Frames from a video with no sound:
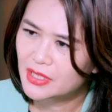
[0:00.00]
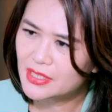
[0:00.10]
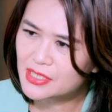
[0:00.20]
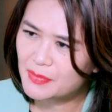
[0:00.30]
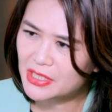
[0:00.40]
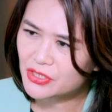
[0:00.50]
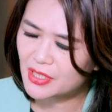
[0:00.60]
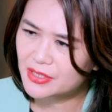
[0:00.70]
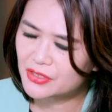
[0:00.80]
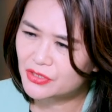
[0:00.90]
expect
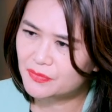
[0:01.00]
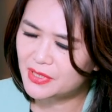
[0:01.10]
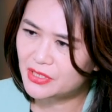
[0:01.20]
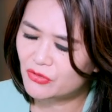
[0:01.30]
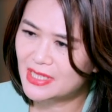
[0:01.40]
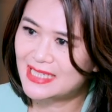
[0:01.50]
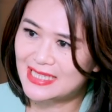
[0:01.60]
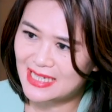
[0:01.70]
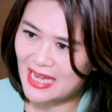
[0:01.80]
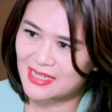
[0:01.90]
China to be trying to
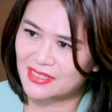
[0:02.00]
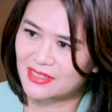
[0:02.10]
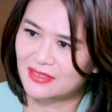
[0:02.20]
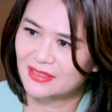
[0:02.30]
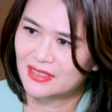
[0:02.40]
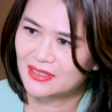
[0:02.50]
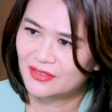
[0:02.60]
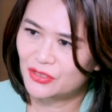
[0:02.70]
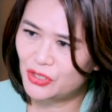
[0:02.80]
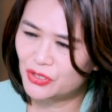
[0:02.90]
test
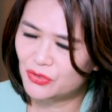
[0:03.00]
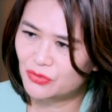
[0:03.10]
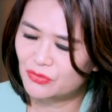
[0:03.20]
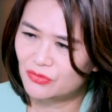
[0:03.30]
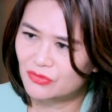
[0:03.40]
the new